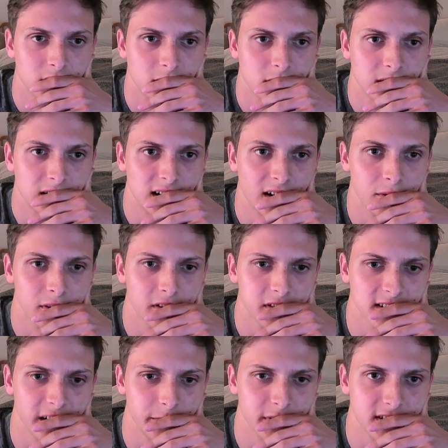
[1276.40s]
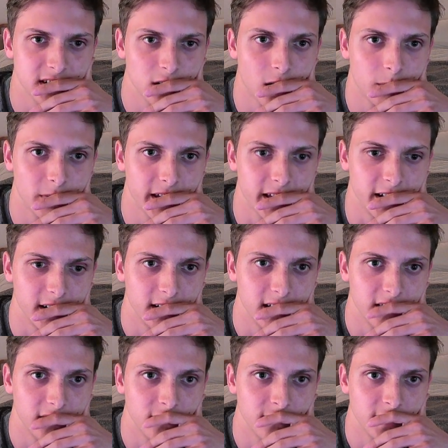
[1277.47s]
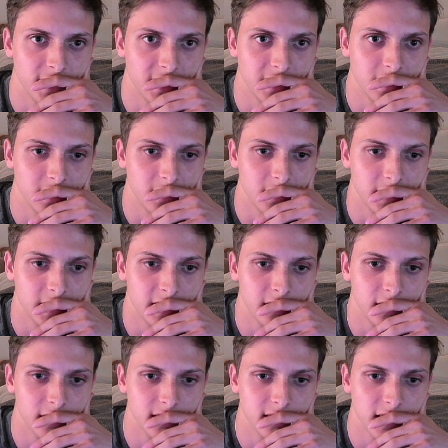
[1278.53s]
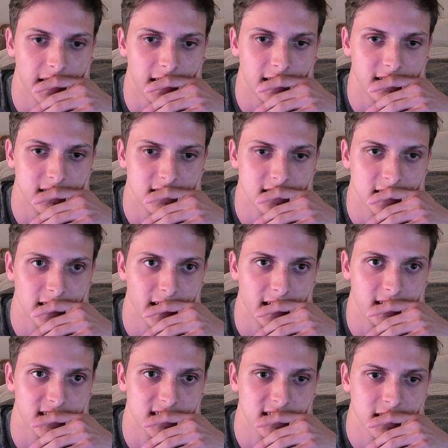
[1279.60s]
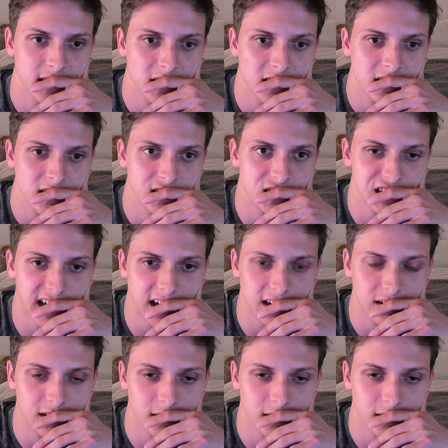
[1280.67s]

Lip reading: I don't think there's any reason to complicate it. If here takes, check.